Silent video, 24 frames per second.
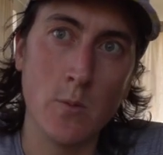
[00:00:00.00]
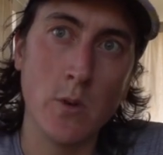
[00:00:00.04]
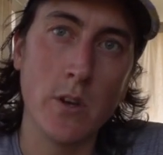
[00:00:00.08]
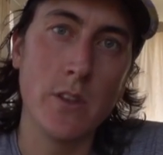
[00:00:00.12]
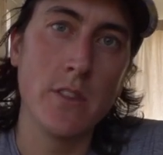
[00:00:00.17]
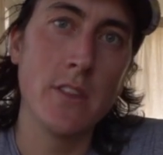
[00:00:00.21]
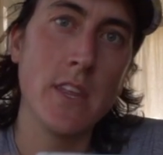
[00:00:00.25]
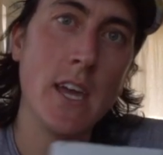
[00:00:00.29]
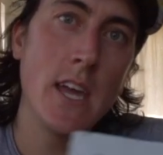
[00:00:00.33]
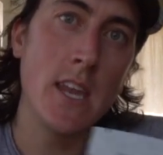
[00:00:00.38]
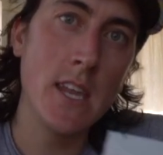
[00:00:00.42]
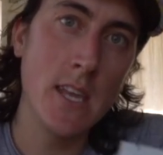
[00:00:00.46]
where
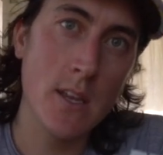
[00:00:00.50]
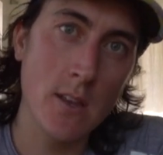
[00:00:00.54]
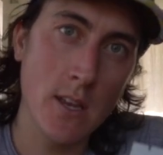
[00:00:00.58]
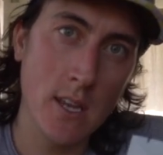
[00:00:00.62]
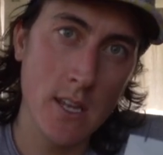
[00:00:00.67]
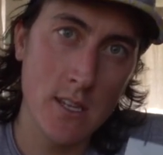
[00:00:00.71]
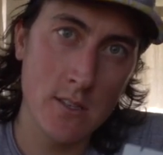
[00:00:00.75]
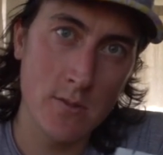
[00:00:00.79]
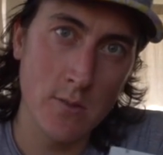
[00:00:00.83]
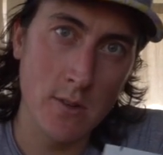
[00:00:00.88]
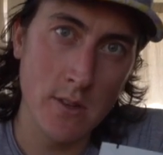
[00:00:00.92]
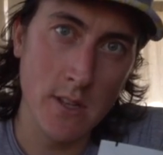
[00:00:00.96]
then it
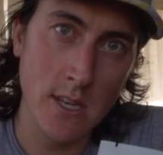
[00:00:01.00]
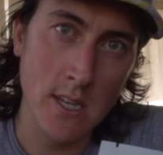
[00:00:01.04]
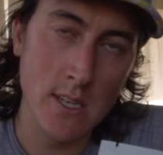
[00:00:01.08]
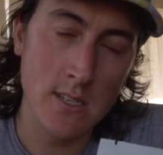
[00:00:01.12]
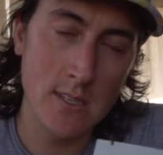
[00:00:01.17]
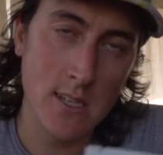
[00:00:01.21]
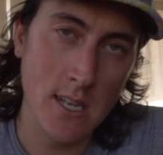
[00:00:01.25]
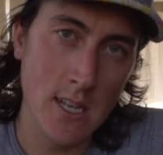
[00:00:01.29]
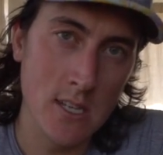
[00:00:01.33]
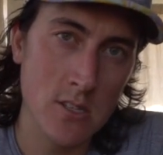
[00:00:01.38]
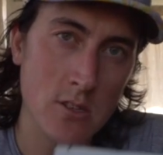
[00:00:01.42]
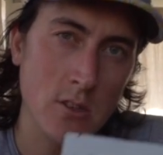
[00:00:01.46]
gets
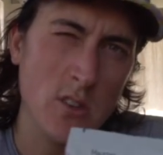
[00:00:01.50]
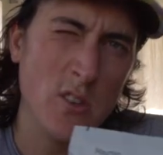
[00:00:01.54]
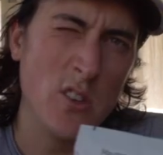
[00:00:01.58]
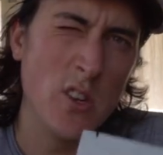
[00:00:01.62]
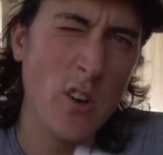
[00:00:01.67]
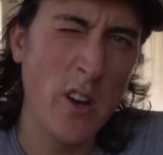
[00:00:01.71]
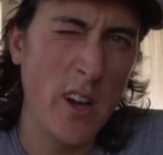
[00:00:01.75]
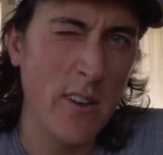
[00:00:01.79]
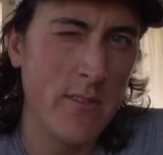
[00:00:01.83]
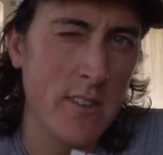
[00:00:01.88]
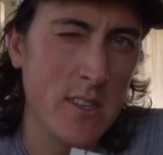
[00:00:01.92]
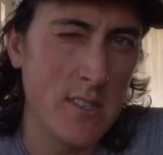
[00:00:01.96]
released, and so you
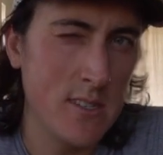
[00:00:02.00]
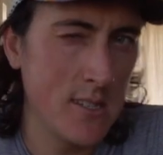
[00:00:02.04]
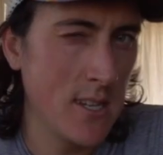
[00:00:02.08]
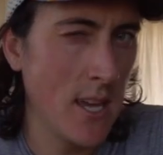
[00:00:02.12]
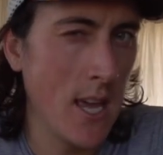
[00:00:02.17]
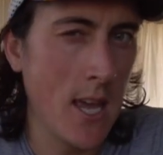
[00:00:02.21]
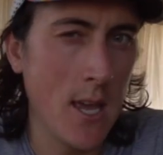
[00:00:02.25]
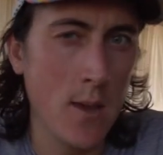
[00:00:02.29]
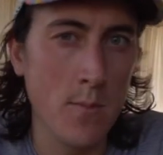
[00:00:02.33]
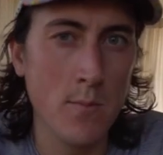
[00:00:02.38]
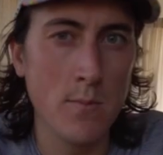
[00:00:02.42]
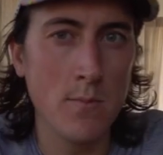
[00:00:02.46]
don't have the
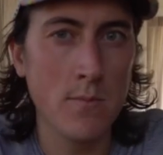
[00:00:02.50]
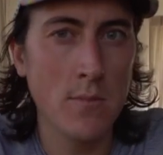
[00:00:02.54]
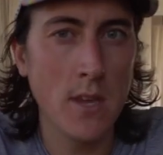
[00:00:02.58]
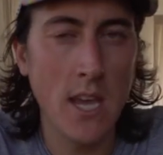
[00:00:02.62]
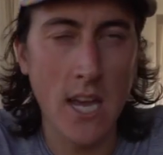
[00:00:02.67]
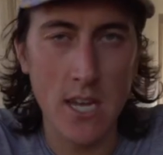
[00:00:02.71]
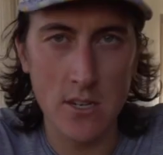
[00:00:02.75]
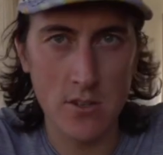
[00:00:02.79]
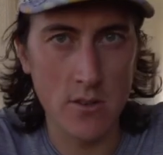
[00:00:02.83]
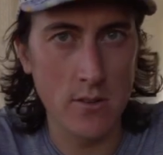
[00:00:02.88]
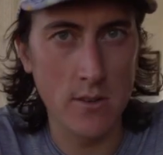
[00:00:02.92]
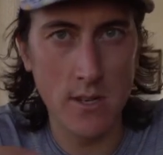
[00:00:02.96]
same
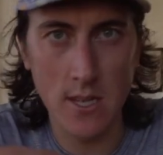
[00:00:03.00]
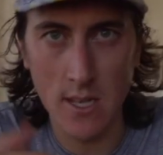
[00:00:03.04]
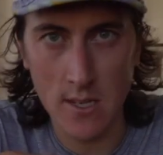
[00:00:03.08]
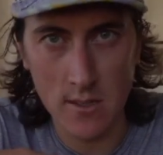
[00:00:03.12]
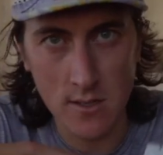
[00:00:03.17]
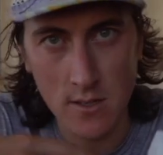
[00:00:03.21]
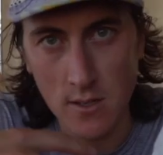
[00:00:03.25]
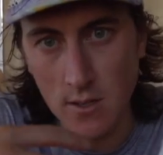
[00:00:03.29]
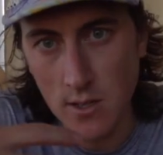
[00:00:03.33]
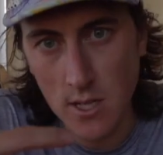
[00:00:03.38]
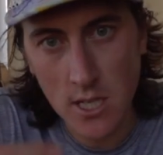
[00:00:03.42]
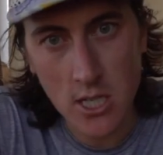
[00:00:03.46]

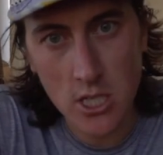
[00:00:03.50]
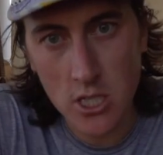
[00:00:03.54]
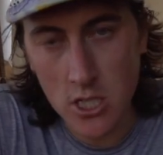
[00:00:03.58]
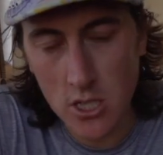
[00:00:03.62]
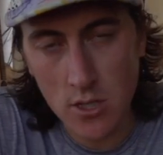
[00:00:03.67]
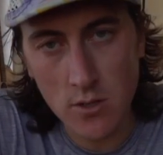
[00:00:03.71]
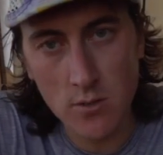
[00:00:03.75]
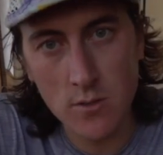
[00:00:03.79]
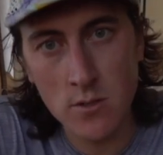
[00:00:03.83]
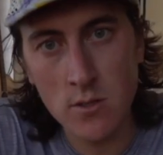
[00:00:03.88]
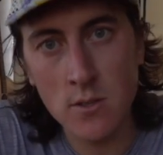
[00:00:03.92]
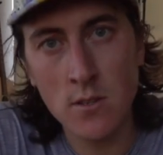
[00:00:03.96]
gastrointestinal
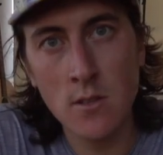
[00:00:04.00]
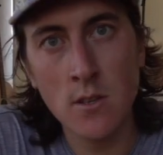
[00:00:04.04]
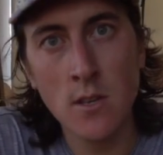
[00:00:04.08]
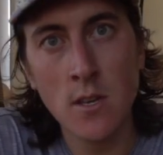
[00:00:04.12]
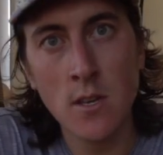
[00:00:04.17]
issues